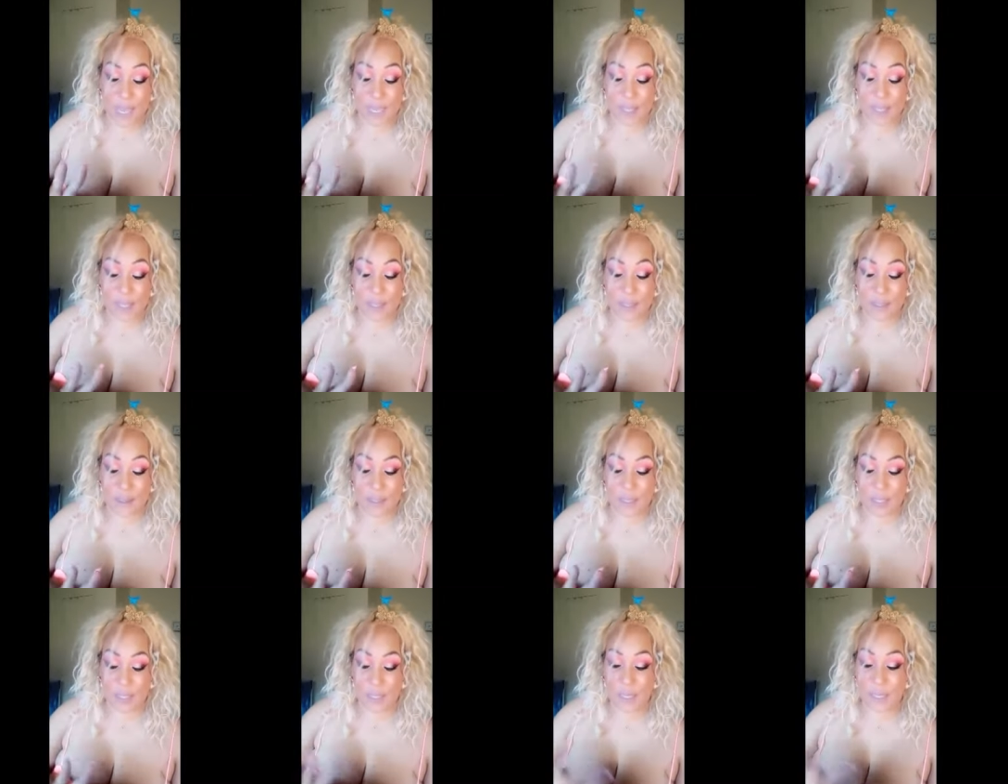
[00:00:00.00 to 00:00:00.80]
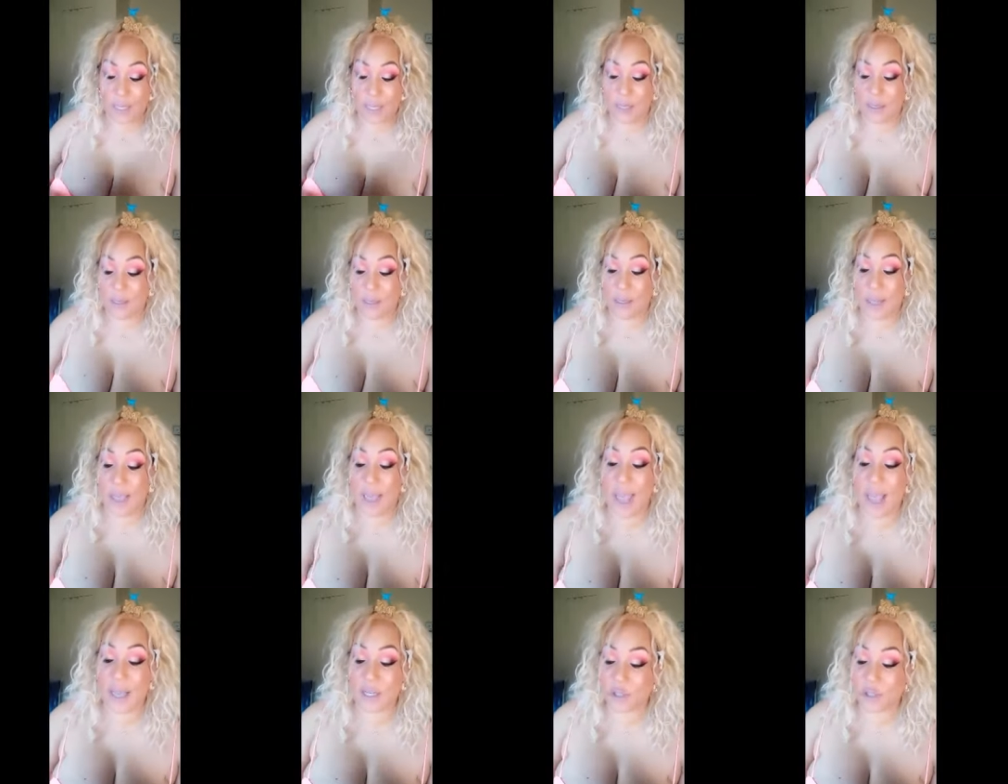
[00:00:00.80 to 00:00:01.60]
And the
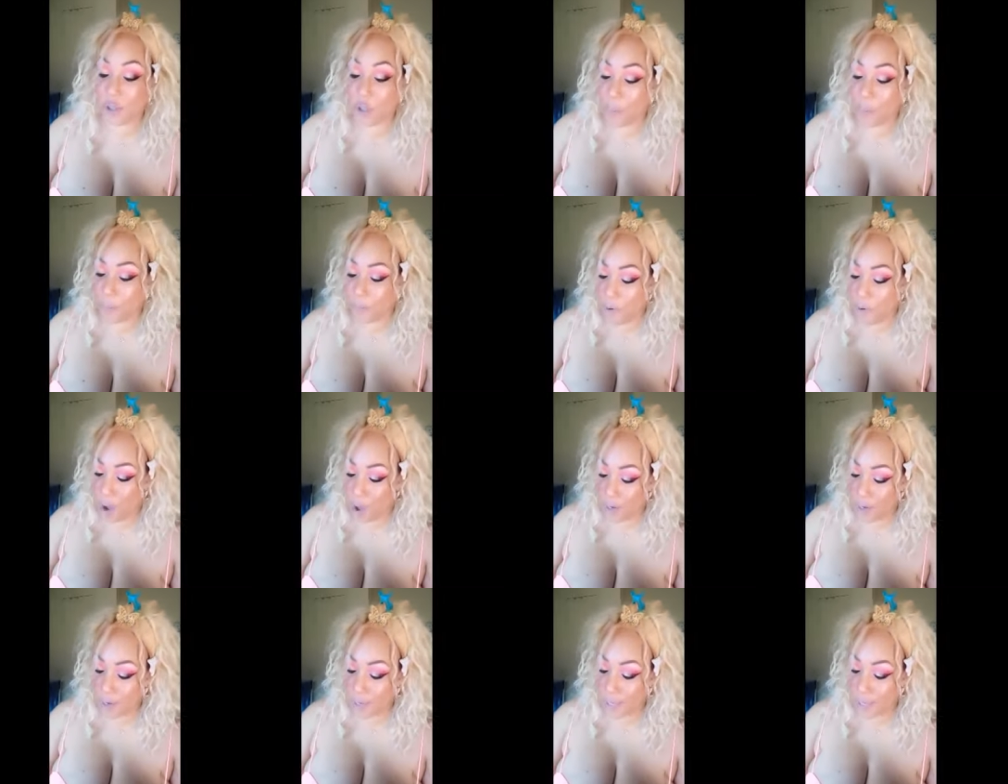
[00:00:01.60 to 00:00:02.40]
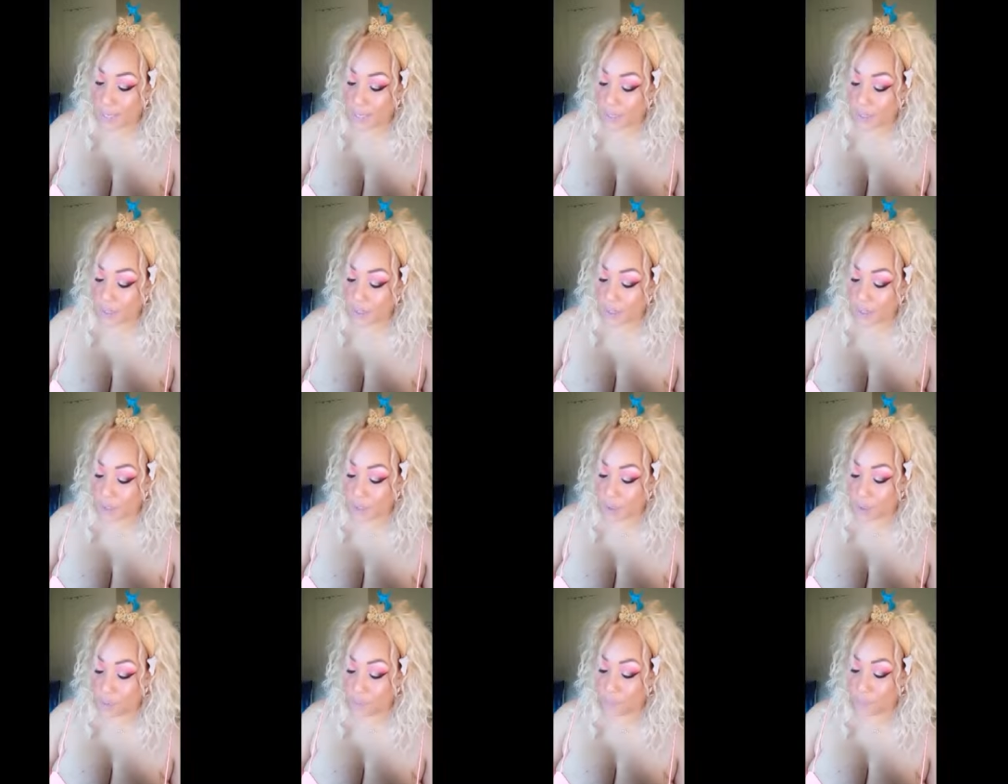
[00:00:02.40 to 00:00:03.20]
actual product is
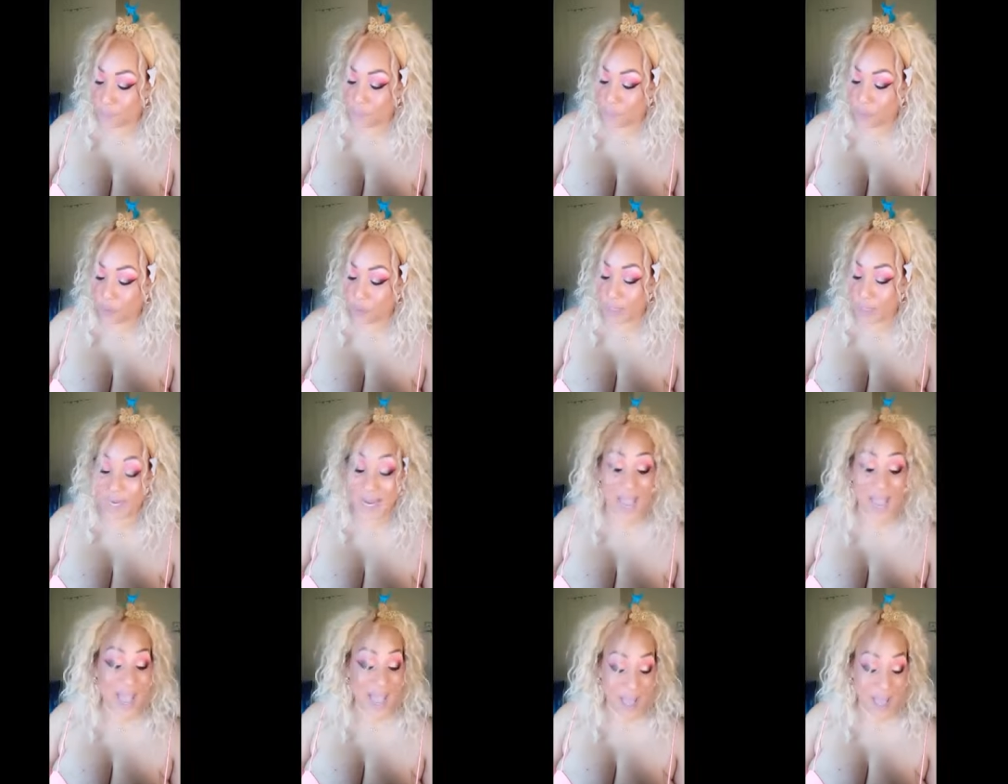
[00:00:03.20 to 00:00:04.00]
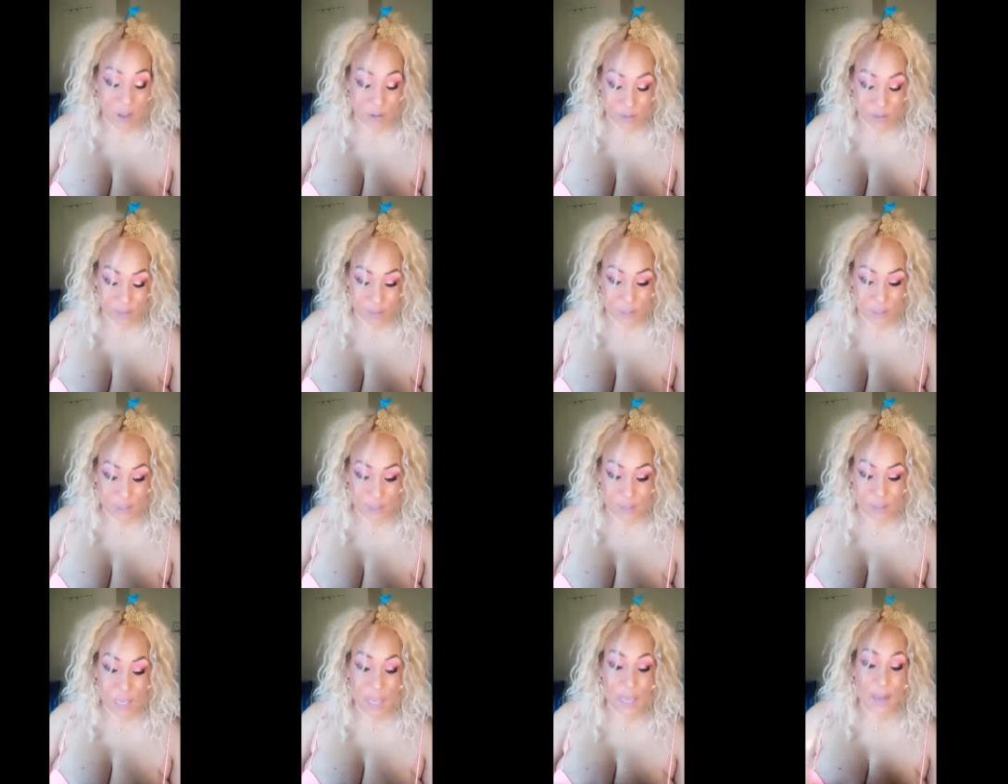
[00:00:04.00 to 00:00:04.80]
two fluid
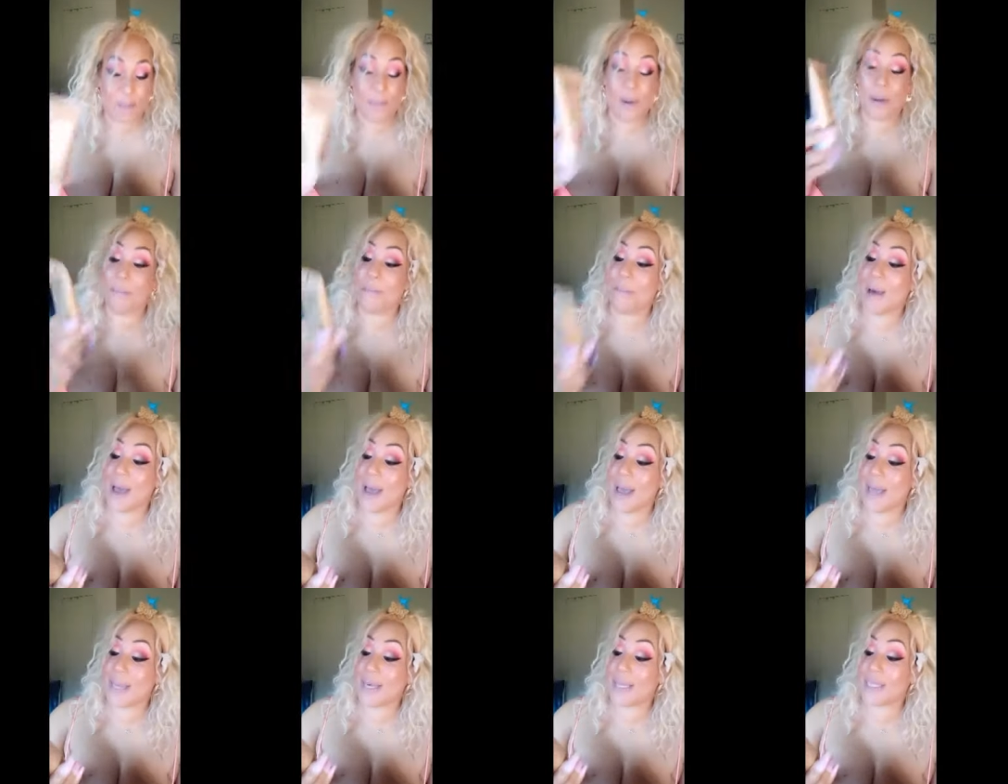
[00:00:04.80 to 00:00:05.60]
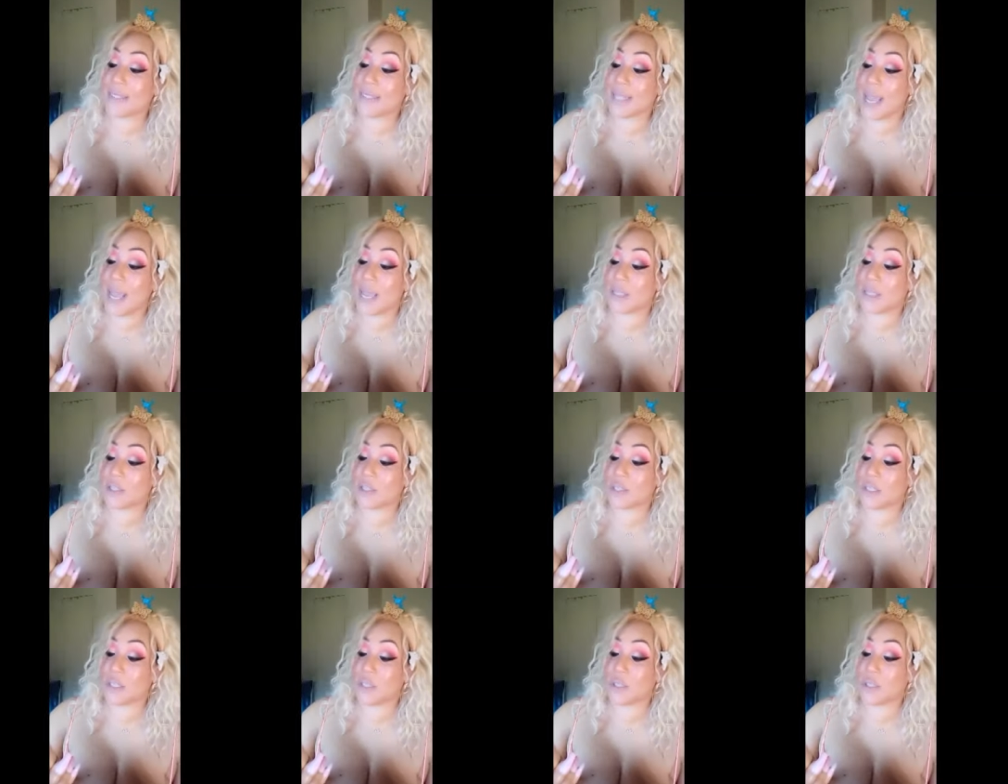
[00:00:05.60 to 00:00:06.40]
ounces, but mine is
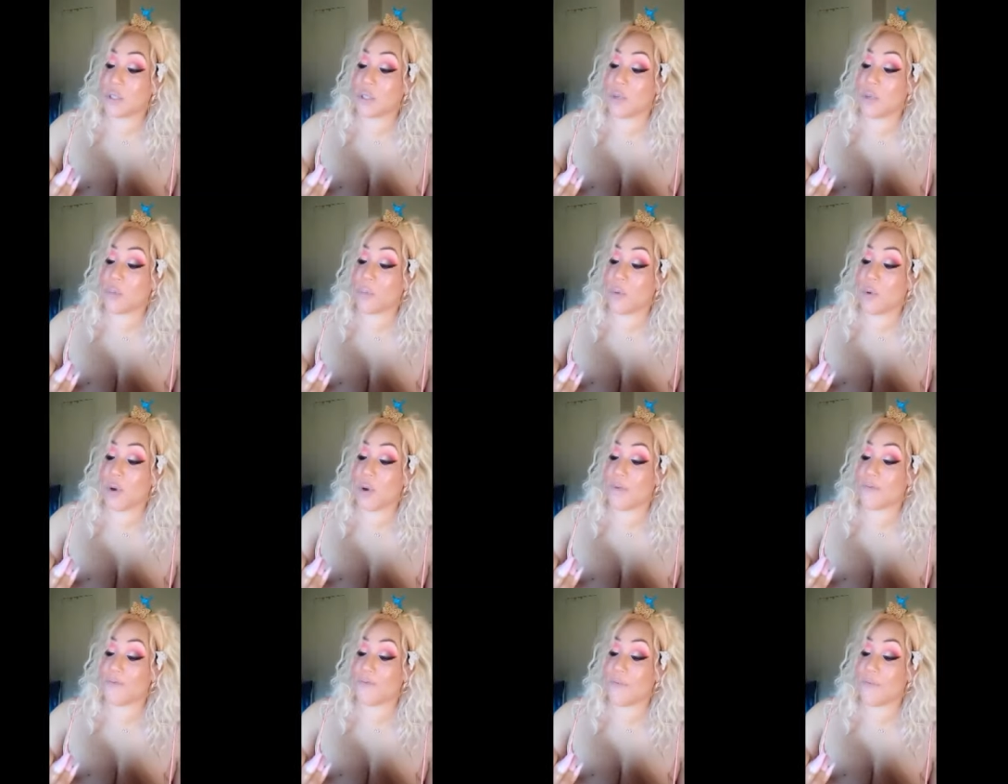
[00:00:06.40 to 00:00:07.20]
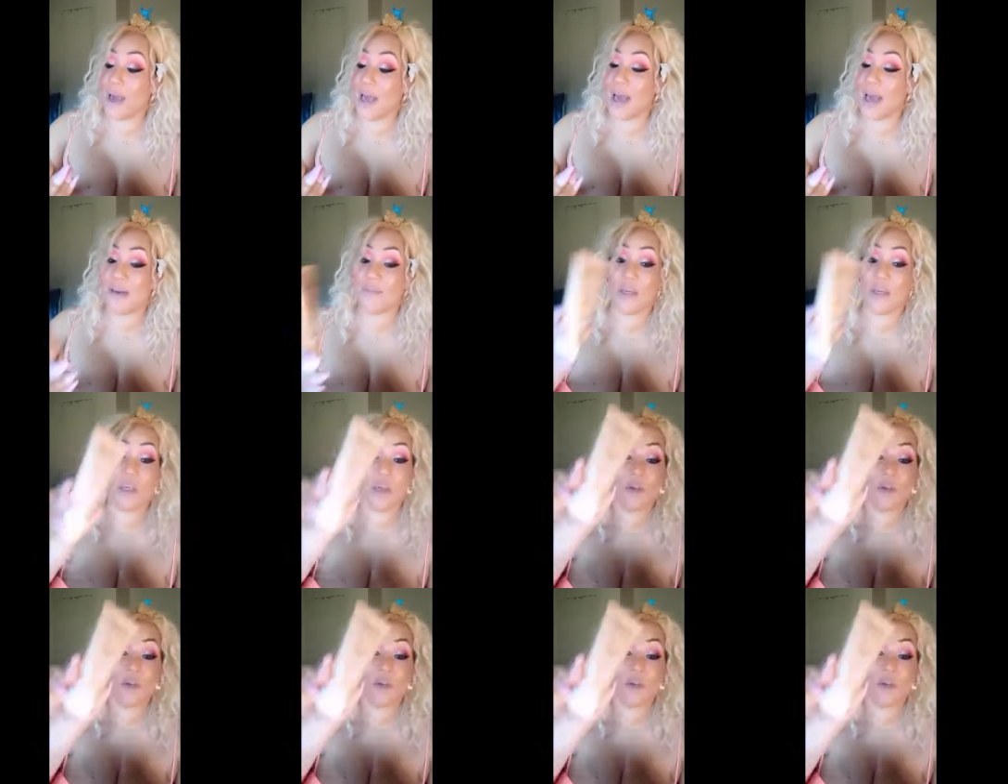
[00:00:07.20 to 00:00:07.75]
actually 2.5